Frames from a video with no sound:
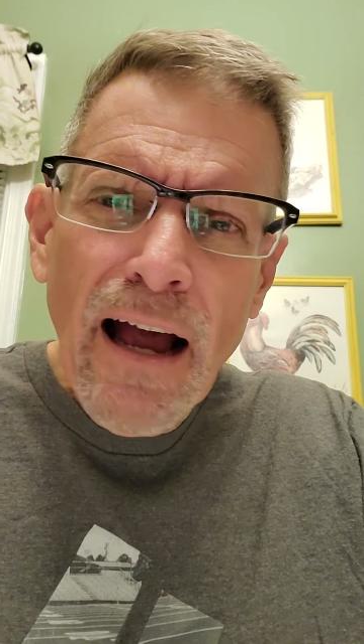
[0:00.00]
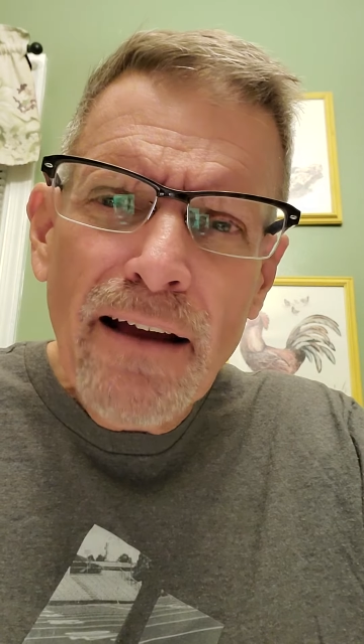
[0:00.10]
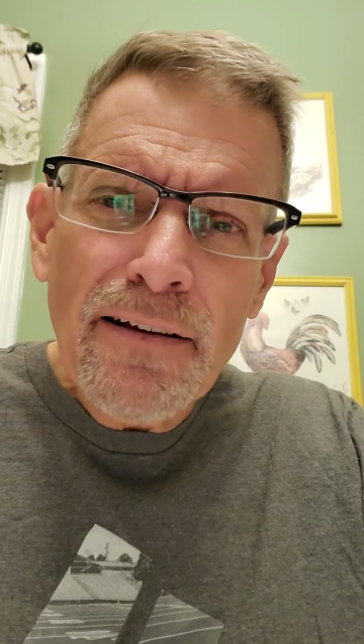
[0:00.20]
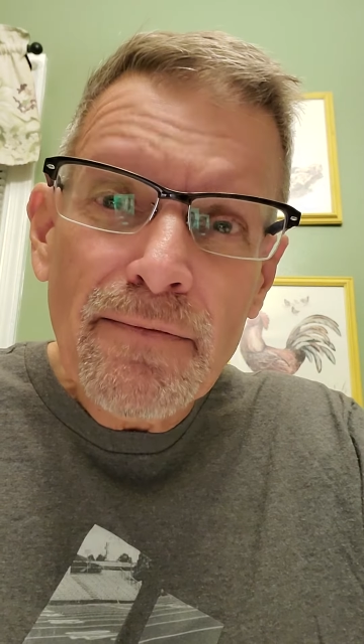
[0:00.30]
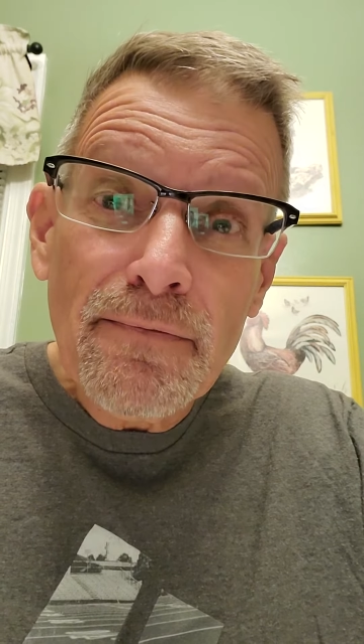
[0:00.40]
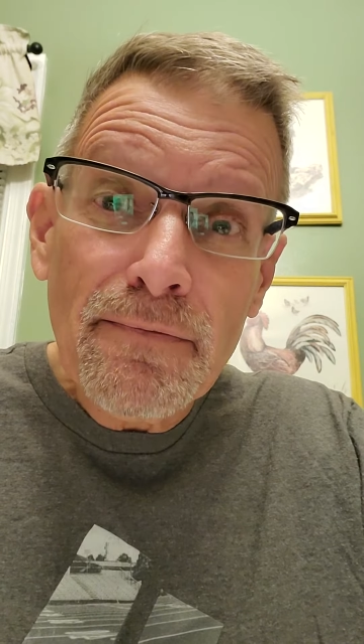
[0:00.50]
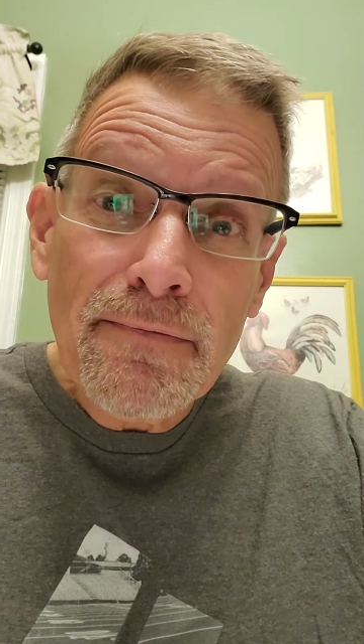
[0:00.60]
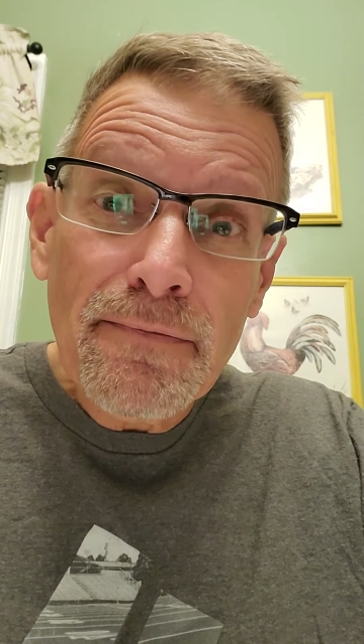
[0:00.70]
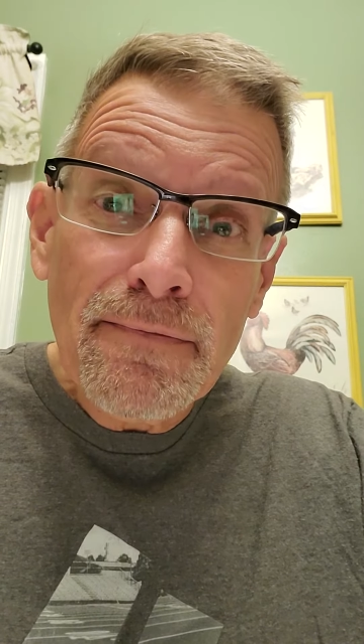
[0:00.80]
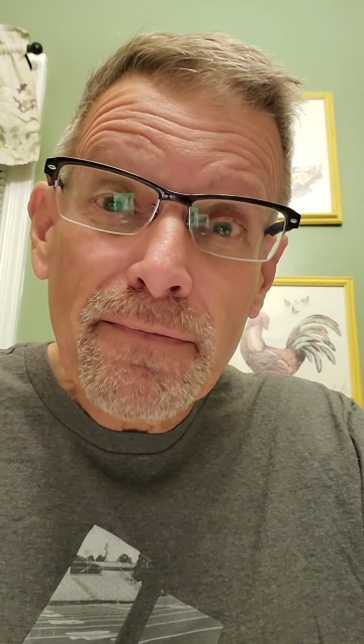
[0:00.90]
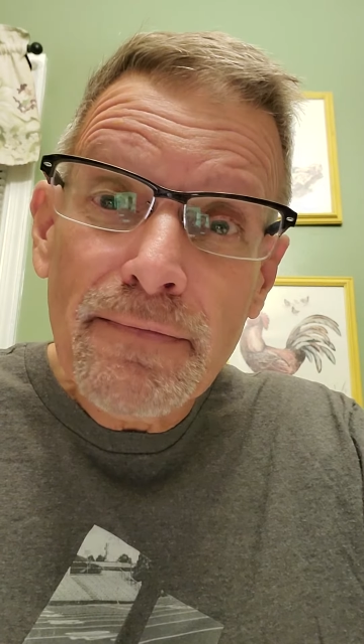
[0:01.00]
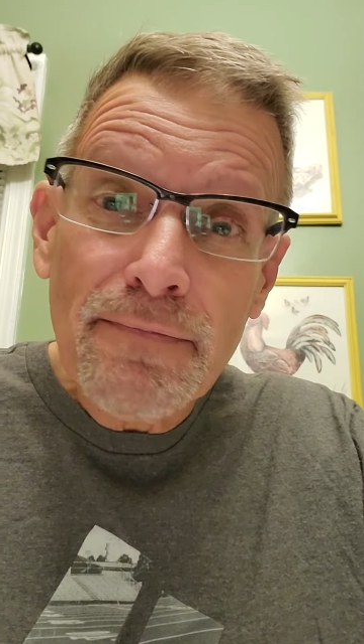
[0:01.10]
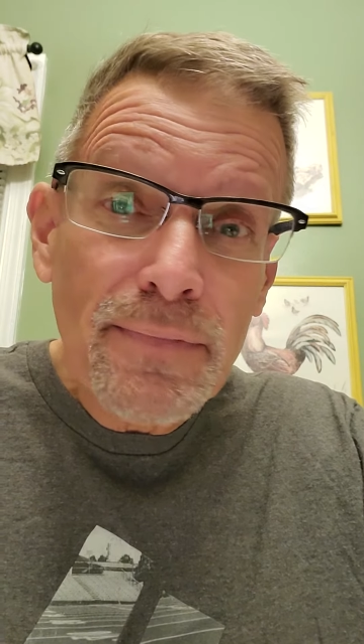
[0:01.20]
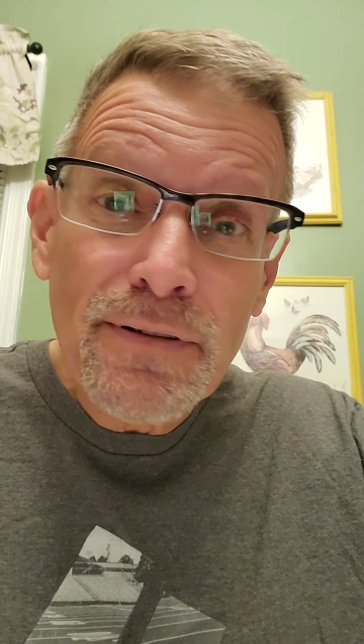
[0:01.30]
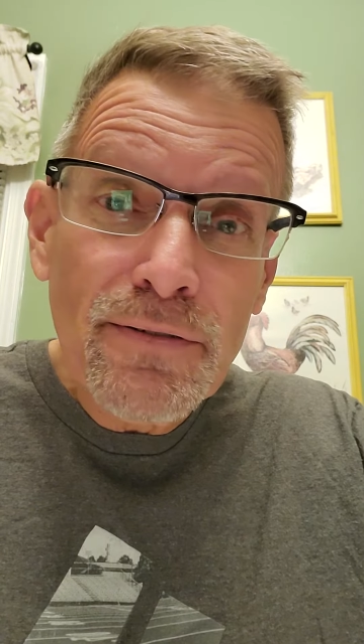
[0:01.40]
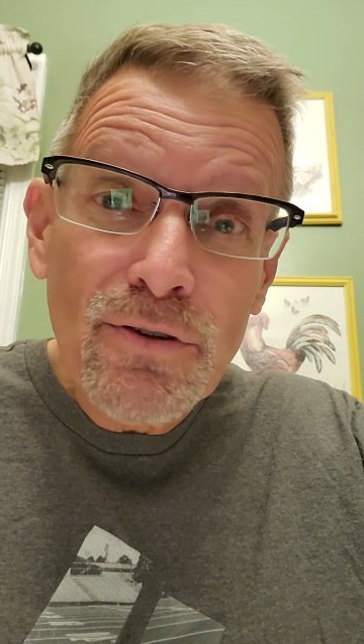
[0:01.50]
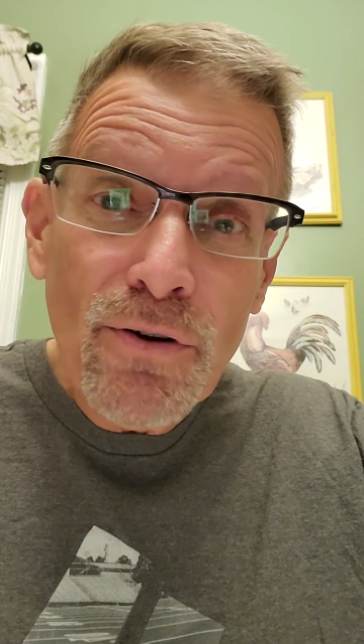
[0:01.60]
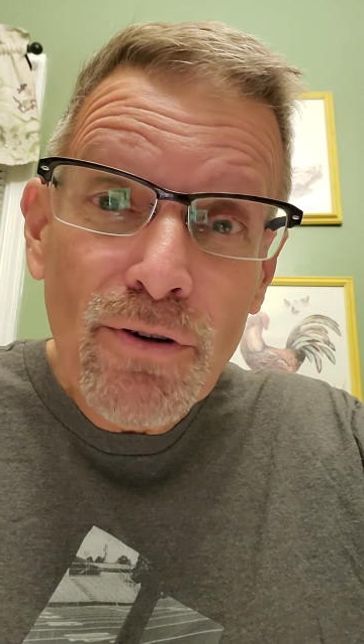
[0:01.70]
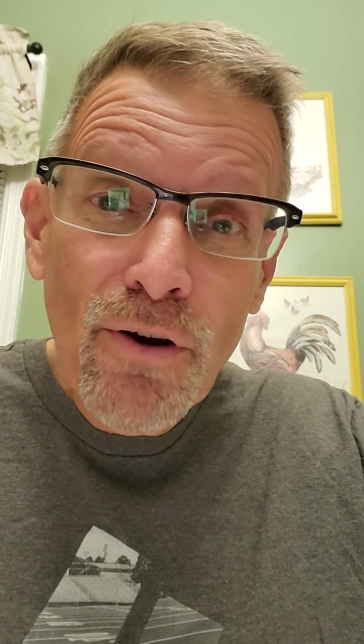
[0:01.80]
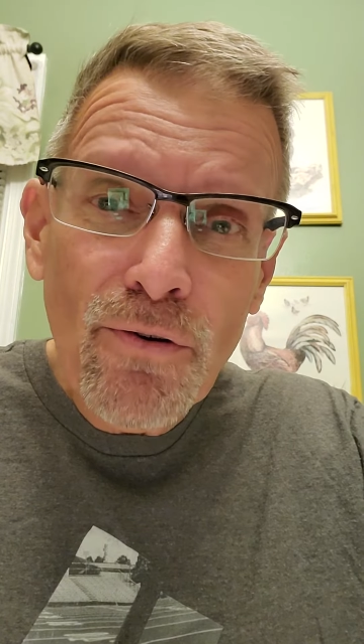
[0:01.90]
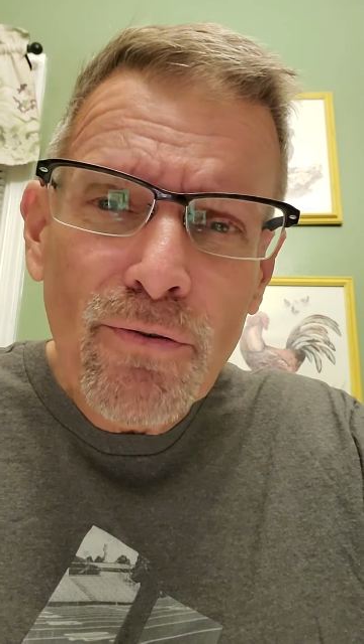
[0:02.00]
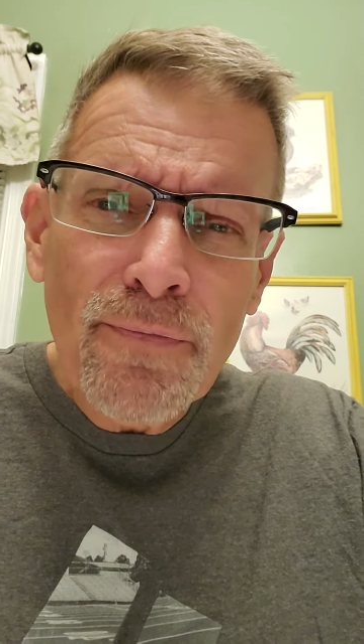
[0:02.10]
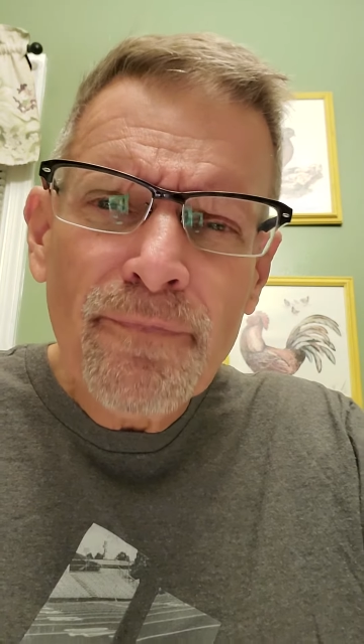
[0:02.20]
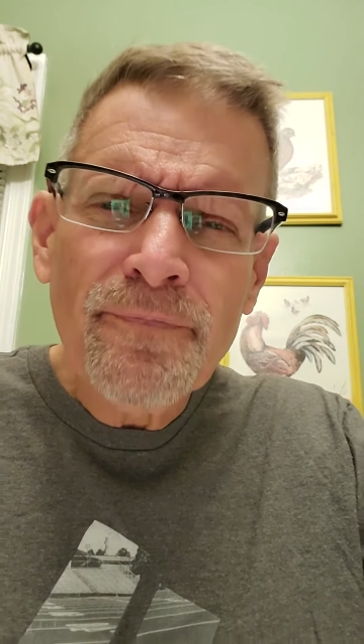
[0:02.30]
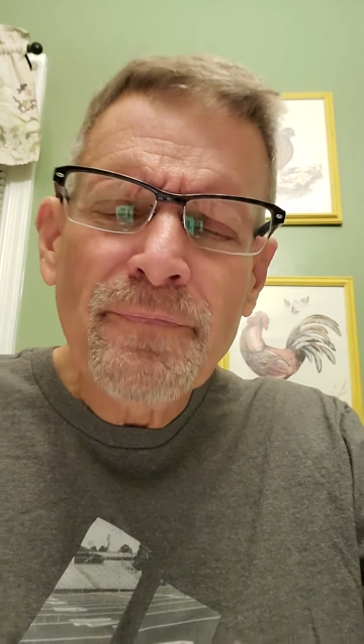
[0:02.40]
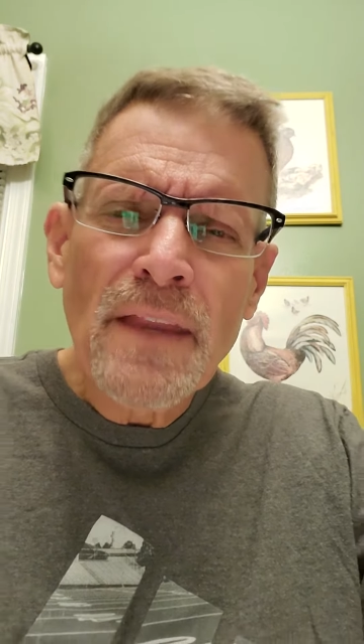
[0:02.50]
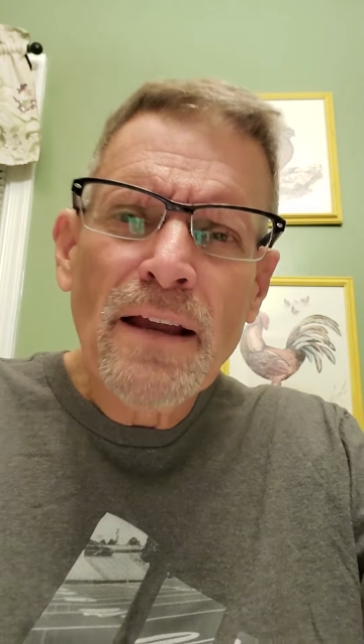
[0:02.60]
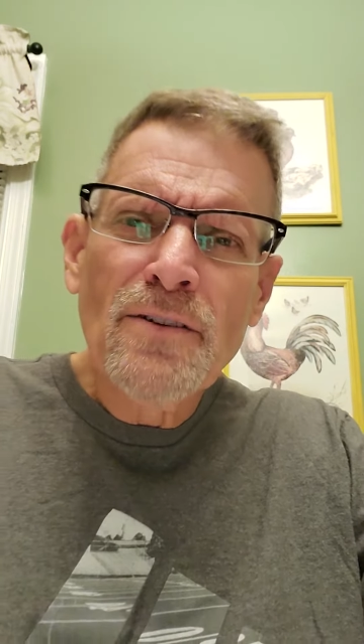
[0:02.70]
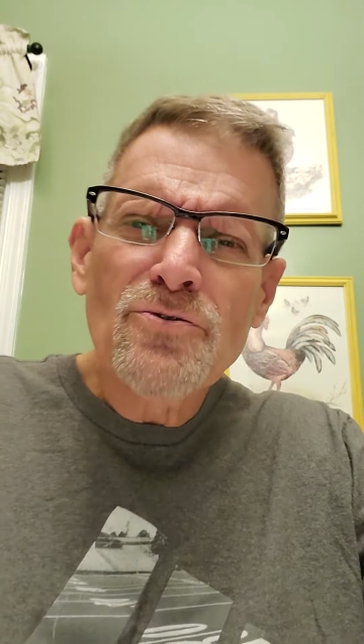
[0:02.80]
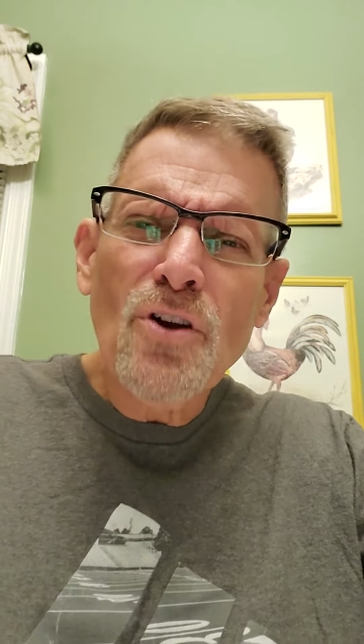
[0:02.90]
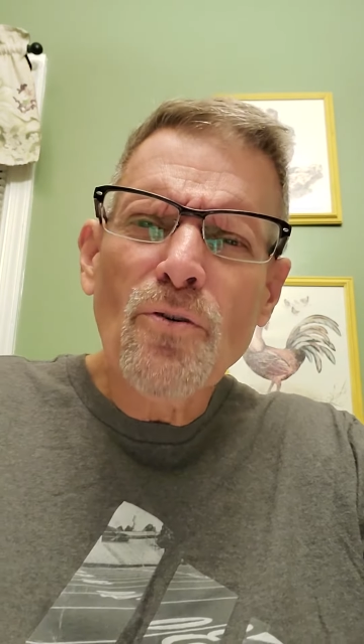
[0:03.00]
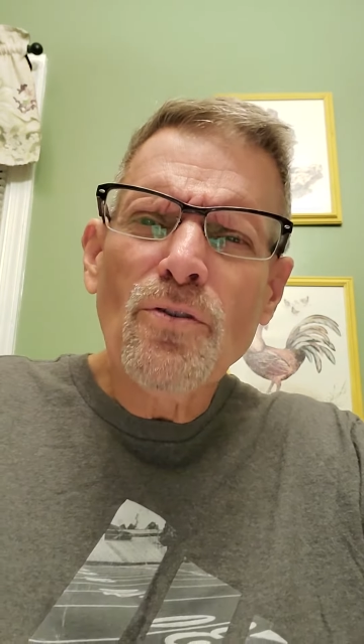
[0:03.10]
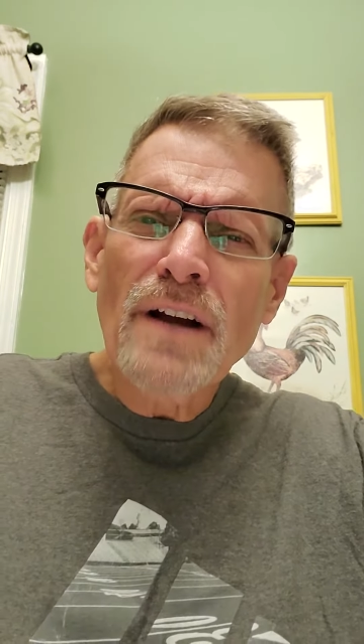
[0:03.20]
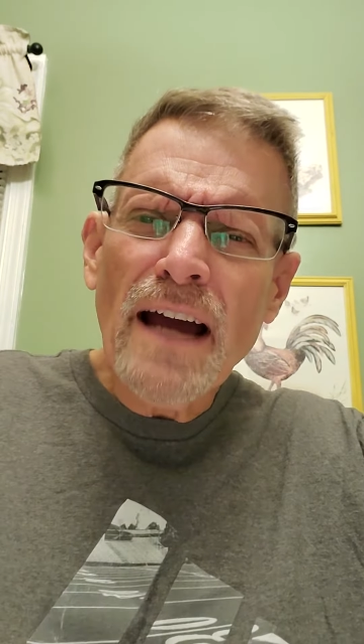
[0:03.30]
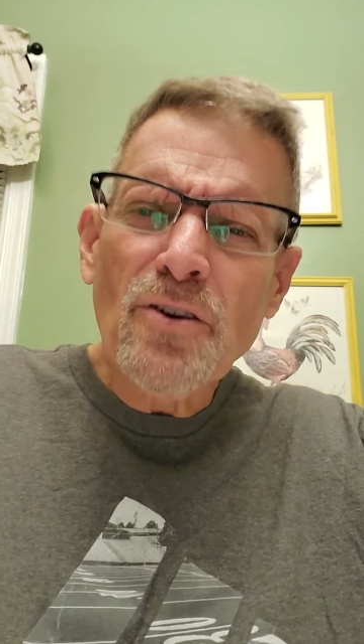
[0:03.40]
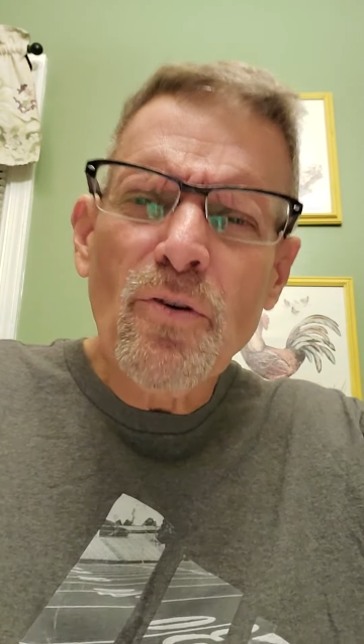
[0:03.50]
I don't know. So, got a